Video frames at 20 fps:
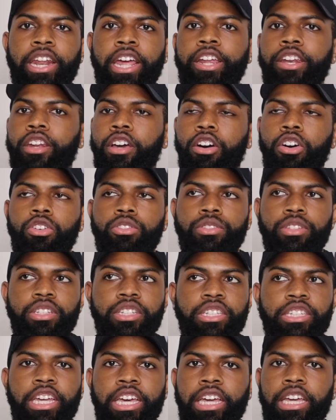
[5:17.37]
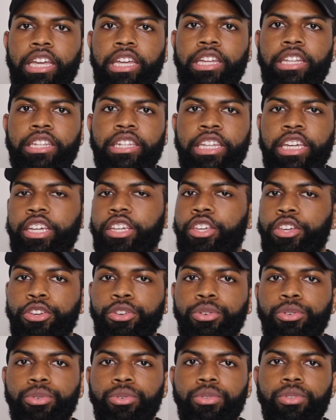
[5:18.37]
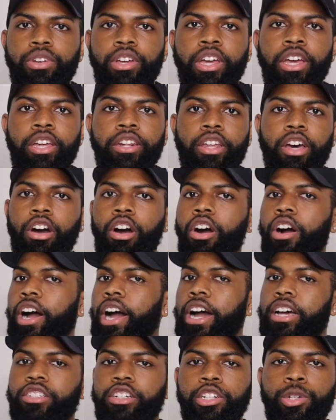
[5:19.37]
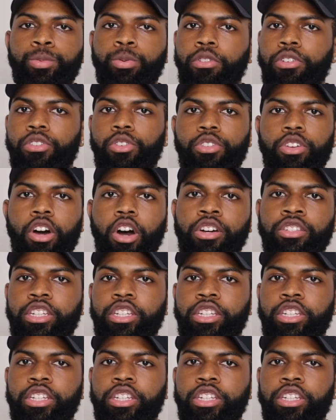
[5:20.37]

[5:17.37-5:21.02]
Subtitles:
they know since they DQ'd that all eyes already pointing on y'all.